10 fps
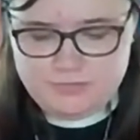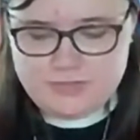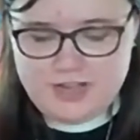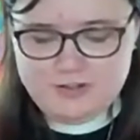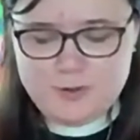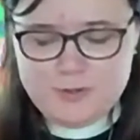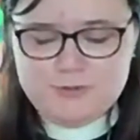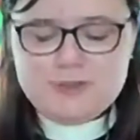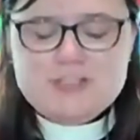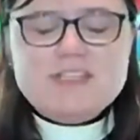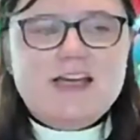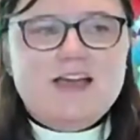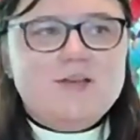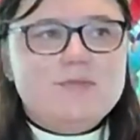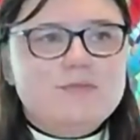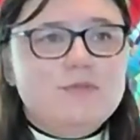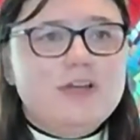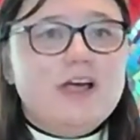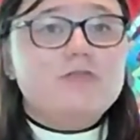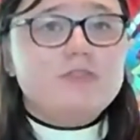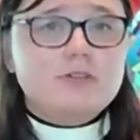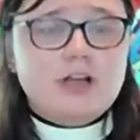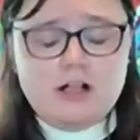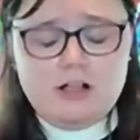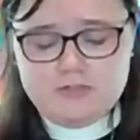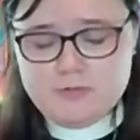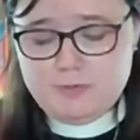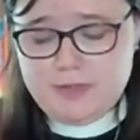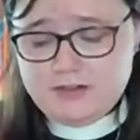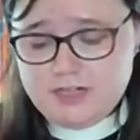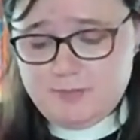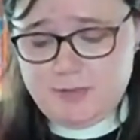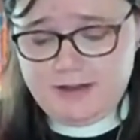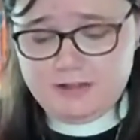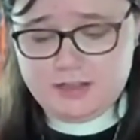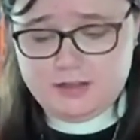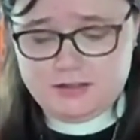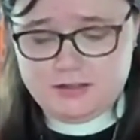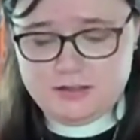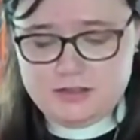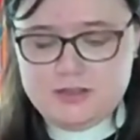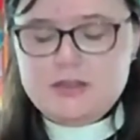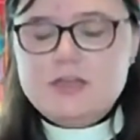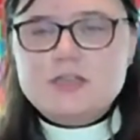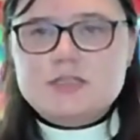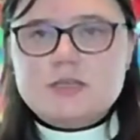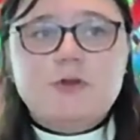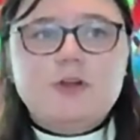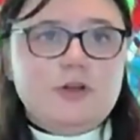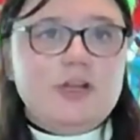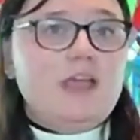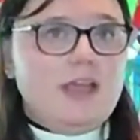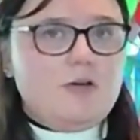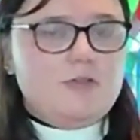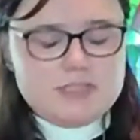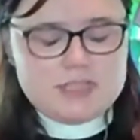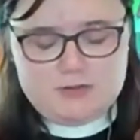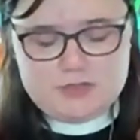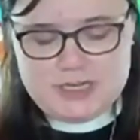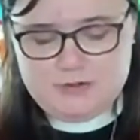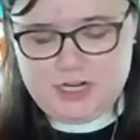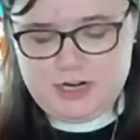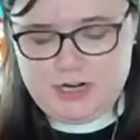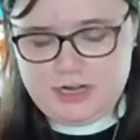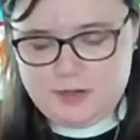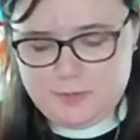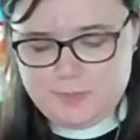I remember one time we got a phone call from a man named Alan, someone who would hang out in the downtown area.